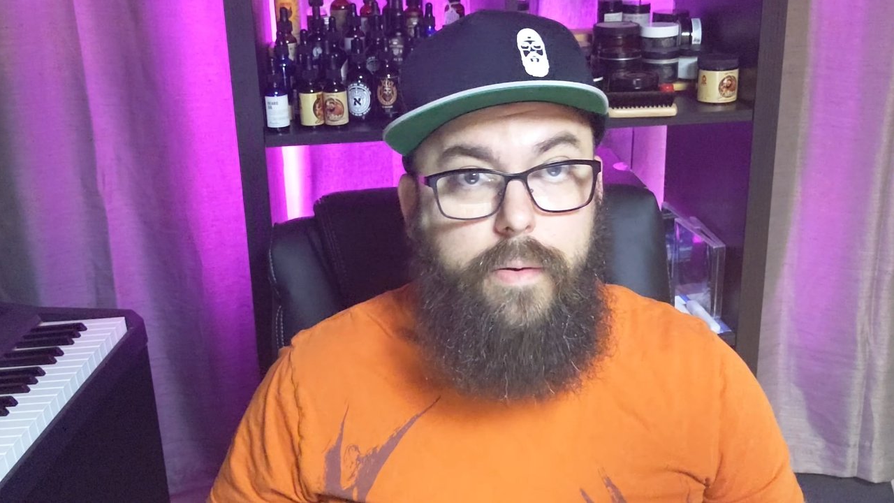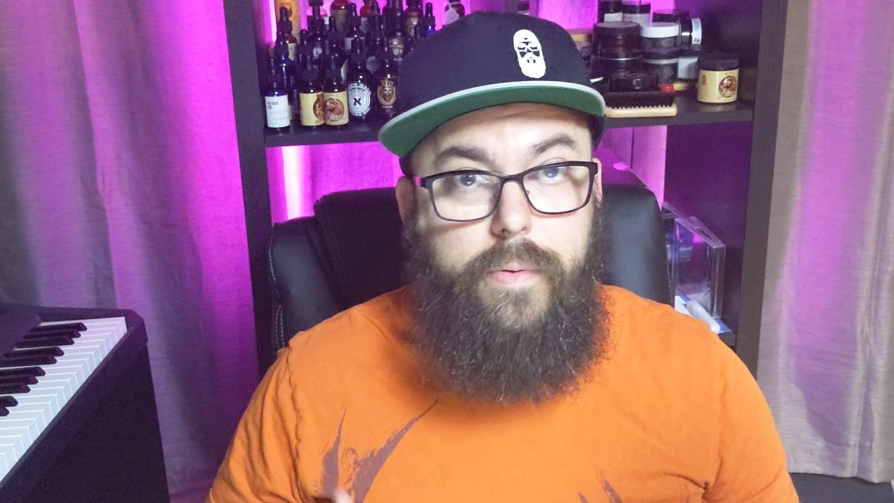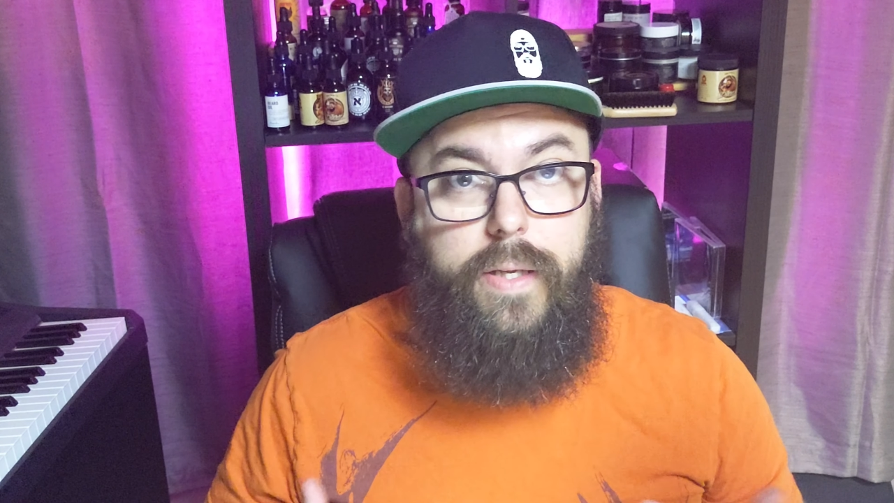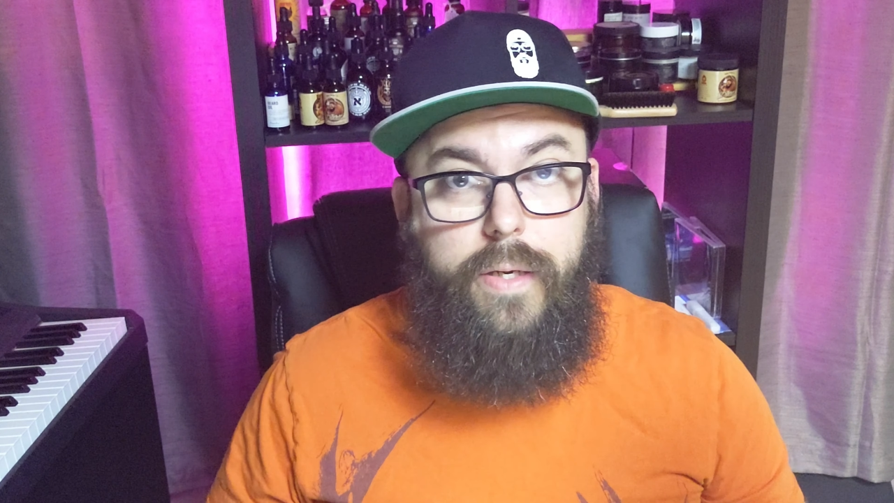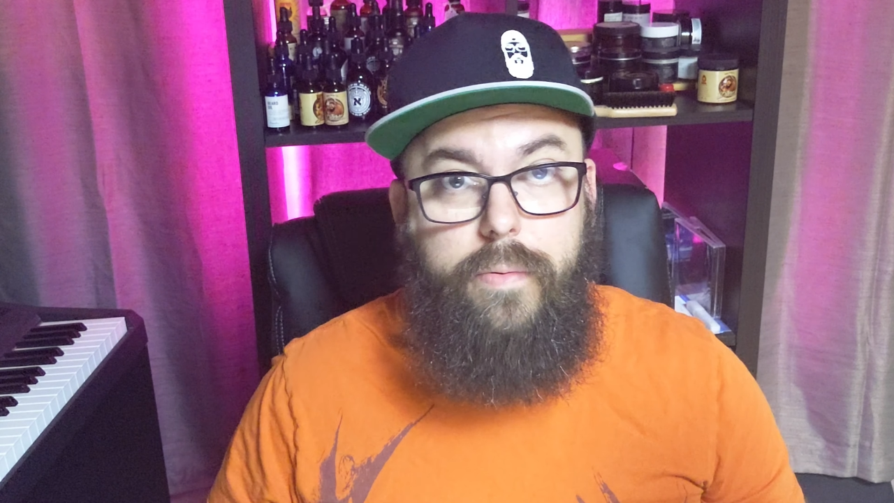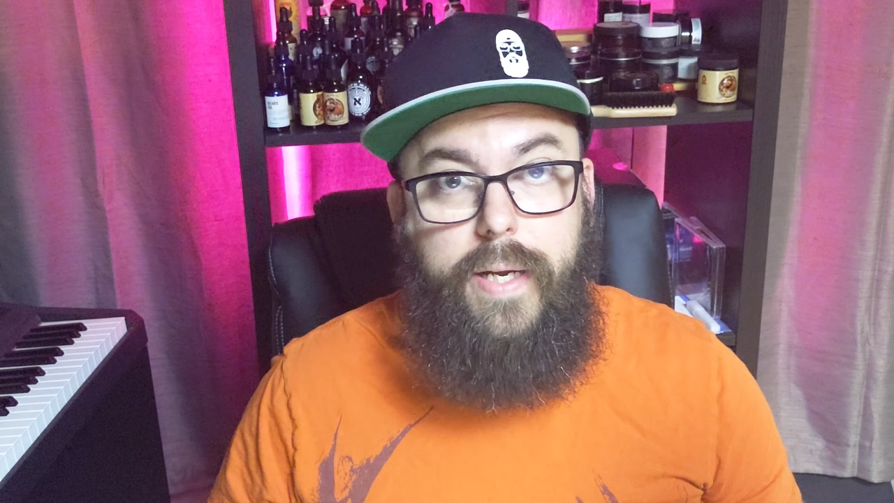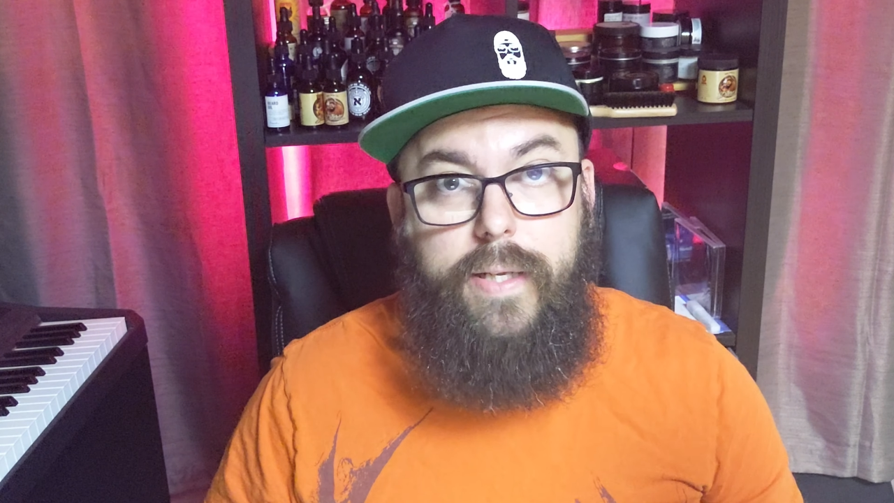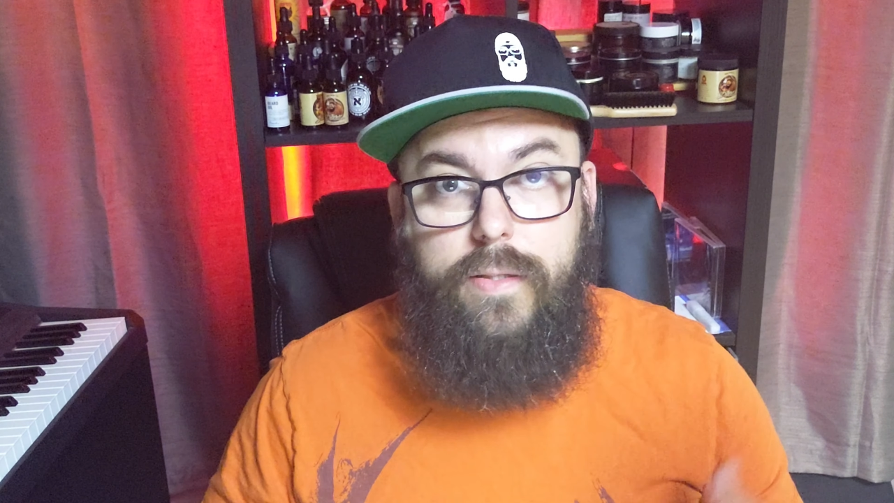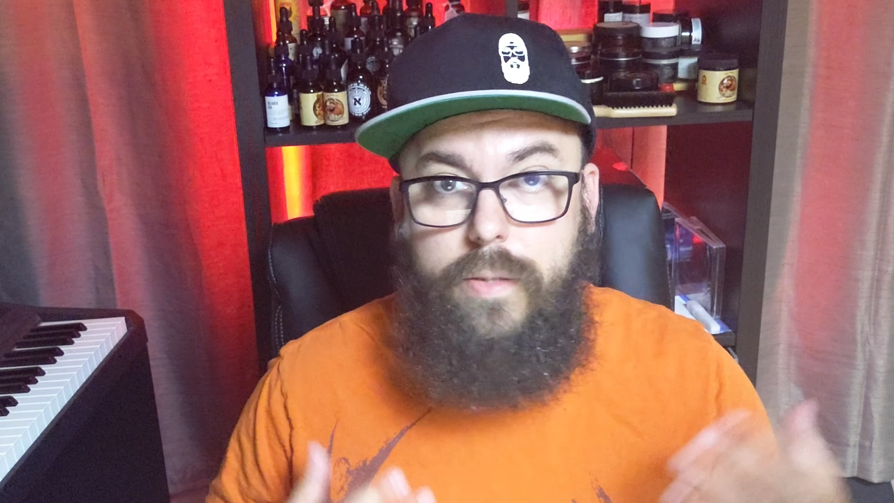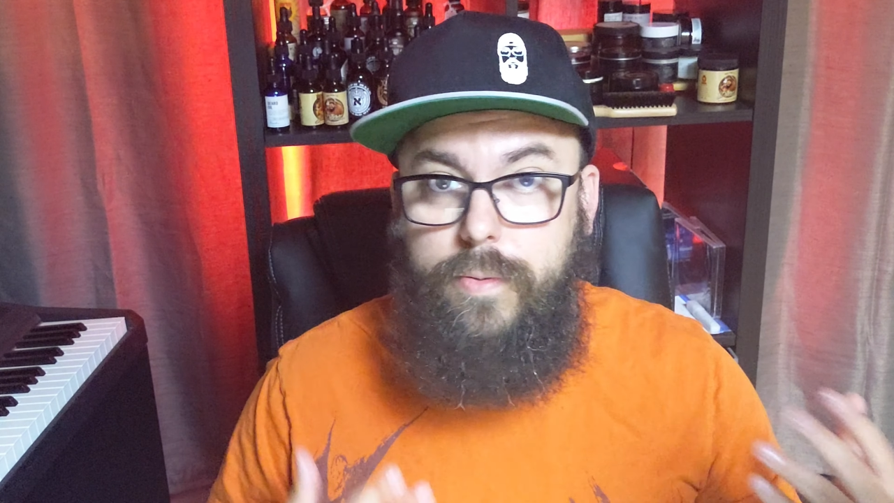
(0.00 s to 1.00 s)
really
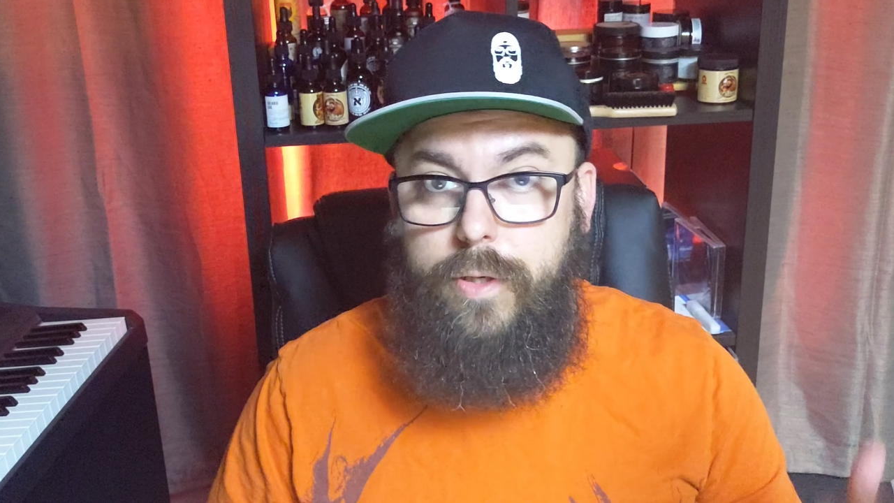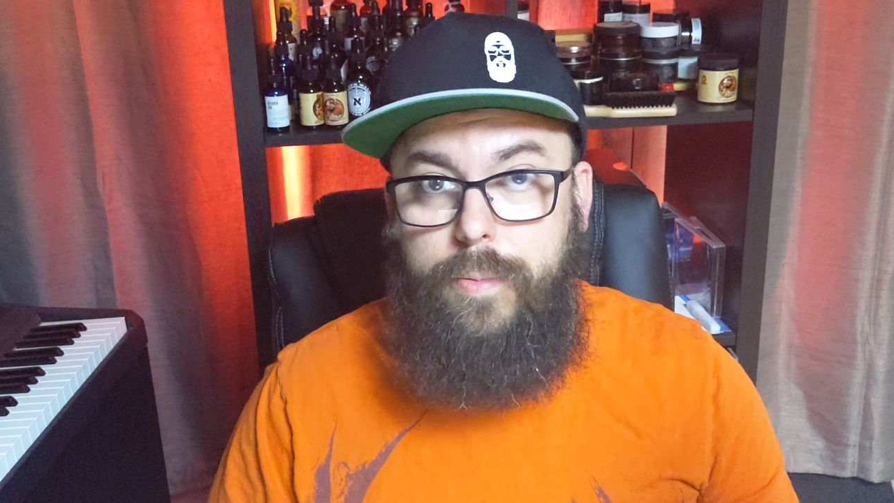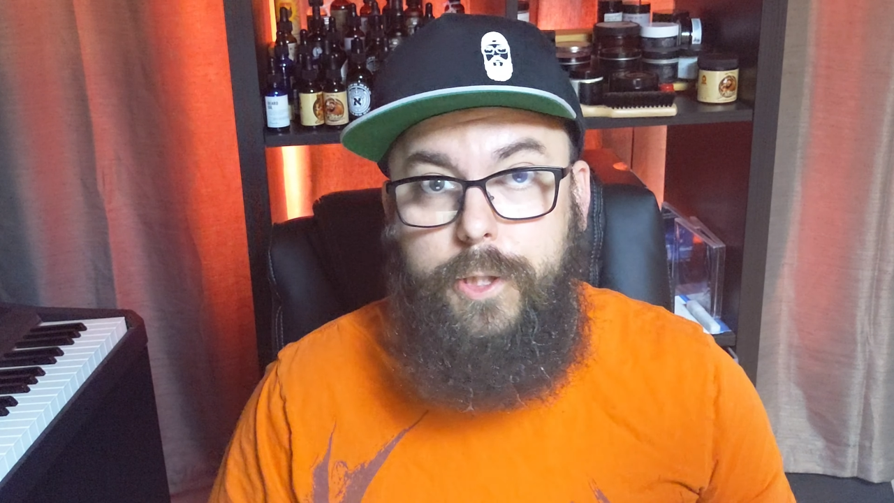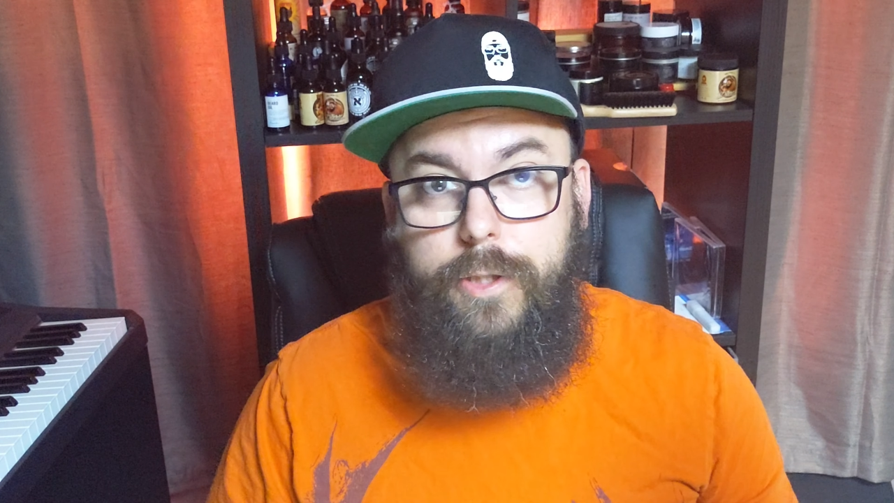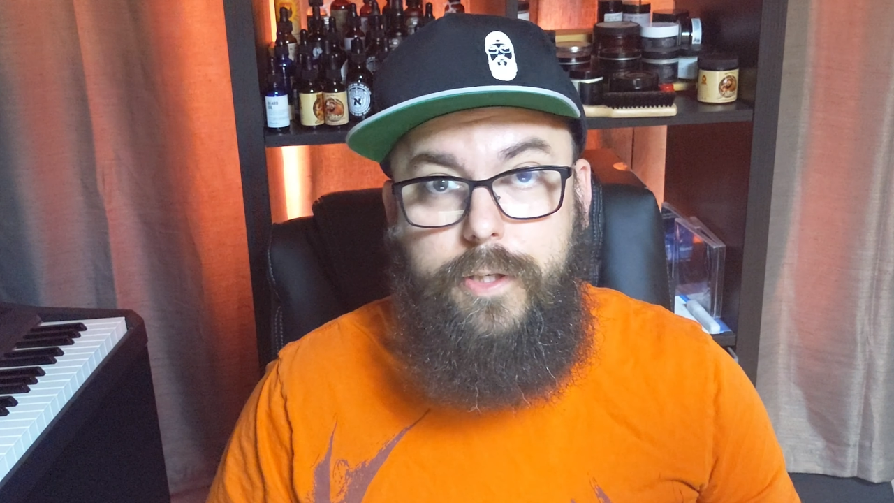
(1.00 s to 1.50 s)
great subscription